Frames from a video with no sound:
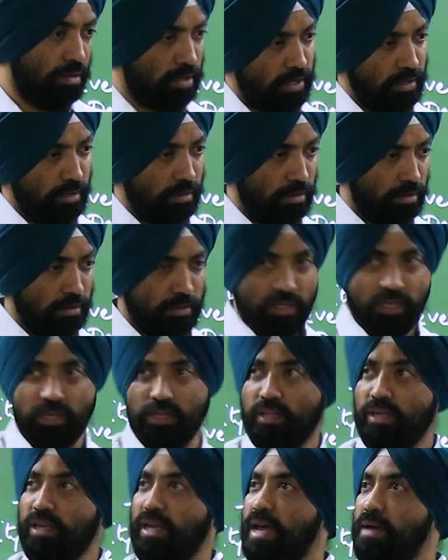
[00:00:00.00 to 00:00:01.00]
Right? There
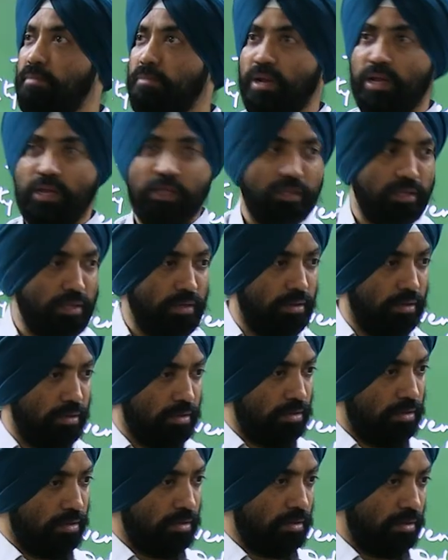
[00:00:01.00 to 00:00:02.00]
is a camera in the
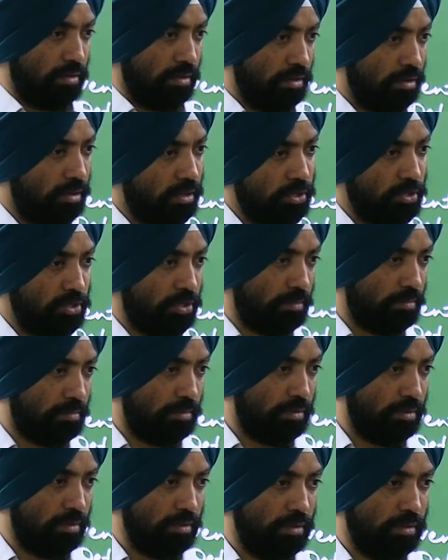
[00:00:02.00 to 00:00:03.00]
tea shop.
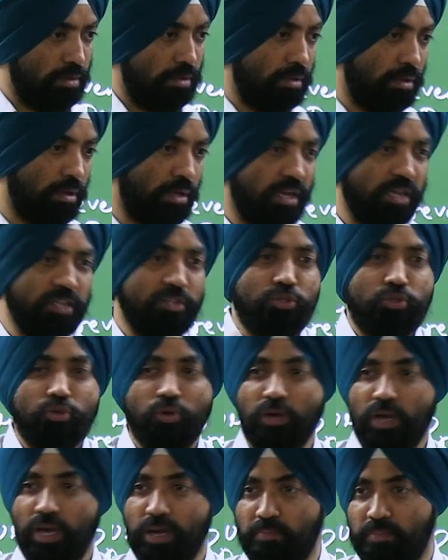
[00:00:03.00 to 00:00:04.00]
It
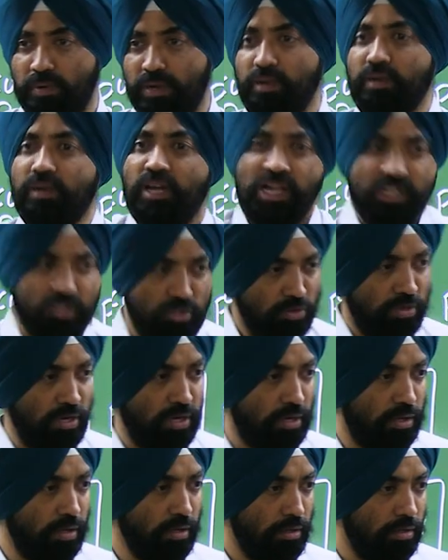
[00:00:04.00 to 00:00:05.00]
so happened
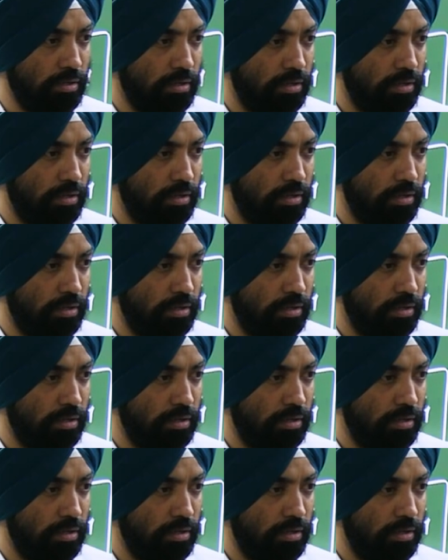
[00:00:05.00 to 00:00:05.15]
naturally,